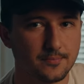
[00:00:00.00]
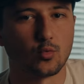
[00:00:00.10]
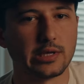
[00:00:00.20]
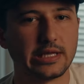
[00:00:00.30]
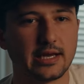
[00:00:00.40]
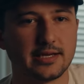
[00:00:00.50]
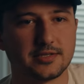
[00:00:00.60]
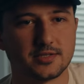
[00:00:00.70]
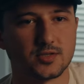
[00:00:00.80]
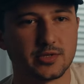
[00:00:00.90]
Really
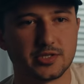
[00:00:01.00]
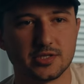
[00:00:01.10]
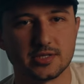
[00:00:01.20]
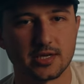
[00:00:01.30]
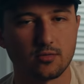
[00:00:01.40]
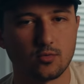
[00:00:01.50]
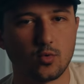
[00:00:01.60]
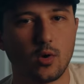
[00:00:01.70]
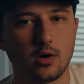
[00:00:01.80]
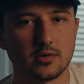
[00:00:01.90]
nice switches, like
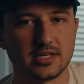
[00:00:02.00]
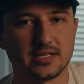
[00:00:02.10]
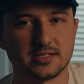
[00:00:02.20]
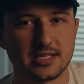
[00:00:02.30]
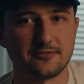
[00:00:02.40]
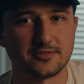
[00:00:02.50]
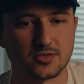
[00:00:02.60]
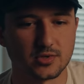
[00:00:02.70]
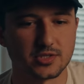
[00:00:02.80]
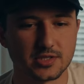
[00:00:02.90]
quality stiff
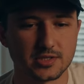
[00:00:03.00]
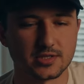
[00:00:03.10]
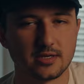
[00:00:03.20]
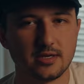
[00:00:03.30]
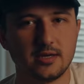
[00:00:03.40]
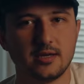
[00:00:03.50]
switches.